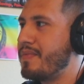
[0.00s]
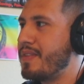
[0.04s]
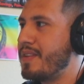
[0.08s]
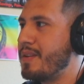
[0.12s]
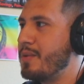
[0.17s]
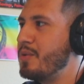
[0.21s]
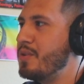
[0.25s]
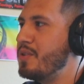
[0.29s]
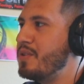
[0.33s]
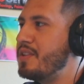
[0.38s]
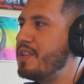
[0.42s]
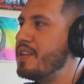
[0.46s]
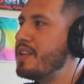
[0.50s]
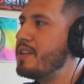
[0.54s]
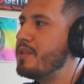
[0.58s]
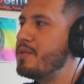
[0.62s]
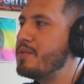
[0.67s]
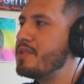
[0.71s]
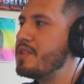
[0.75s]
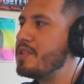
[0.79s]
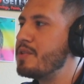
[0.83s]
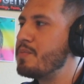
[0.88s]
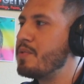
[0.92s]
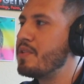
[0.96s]
Were you think you
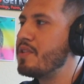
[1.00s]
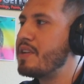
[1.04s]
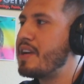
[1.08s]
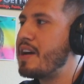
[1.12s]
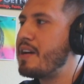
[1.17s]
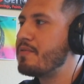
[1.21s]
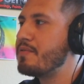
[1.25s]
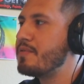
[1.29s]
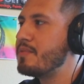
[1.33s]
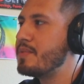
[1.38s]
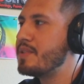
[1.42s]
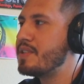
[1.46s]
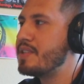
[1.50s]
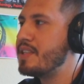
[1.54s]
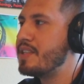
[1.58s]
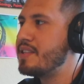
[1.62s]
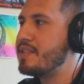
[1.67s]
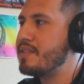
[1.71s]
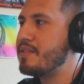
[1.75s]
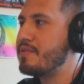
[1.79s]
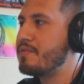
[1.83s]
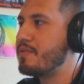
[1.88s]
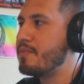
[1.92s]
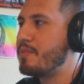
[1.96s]
were just burned out from the
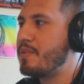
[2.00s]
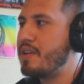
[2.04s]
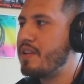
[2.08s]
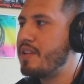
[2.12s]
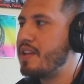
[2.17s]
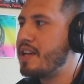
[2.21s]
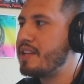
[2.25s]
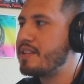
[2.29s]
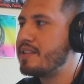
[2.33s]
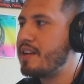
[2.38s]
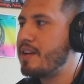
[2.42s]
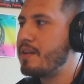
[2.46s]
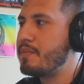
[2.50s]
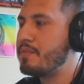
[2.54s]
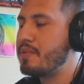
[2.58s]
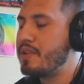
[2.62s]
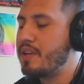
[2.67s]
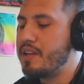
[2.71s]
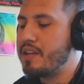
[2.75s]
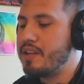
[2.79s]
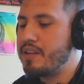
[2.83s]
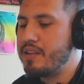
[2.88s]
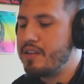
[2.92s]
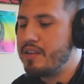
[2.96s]
season and from all that time
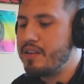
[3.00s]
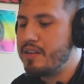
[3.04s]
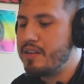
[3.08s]
playing?